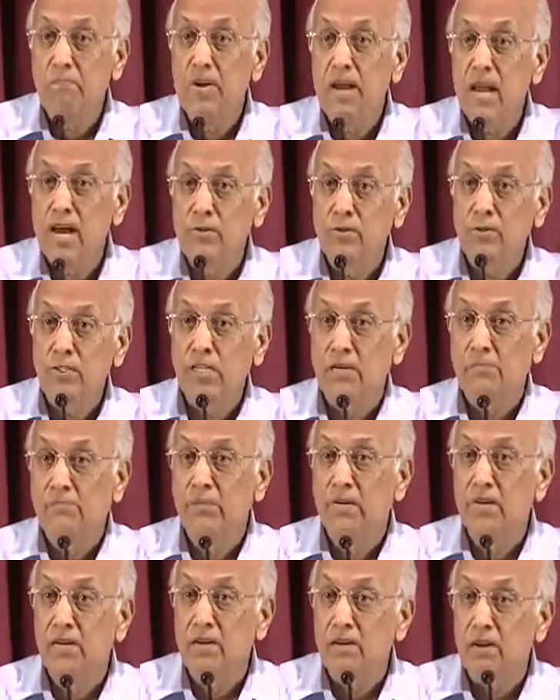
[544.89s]
plows
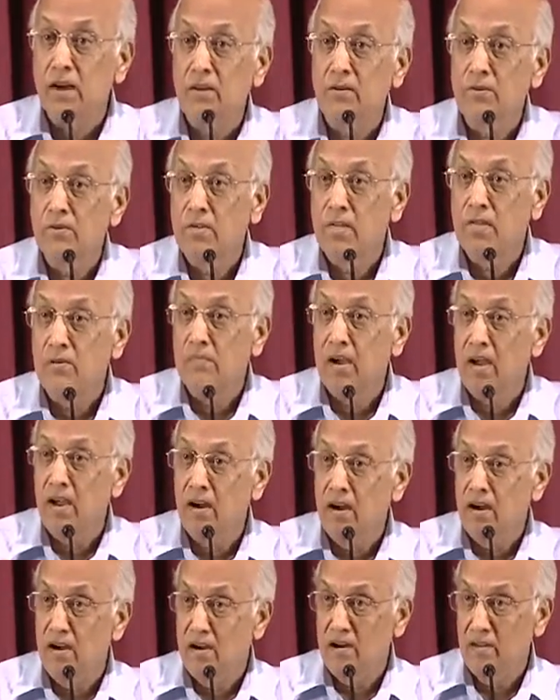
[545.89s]
up the ground in
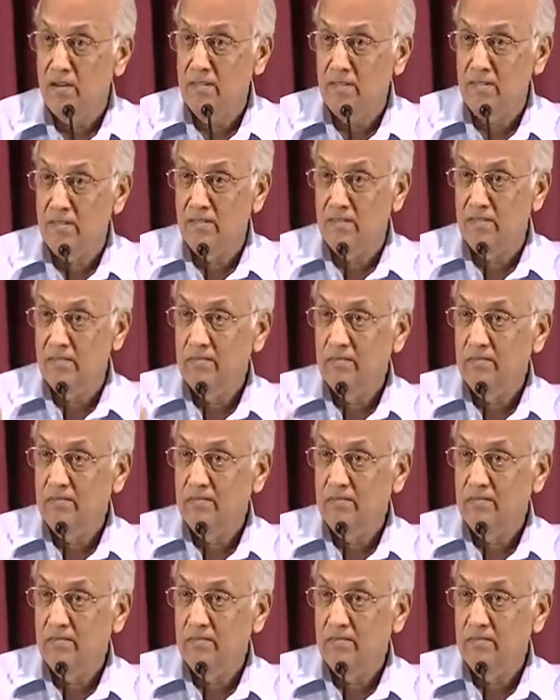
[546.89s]
my heart.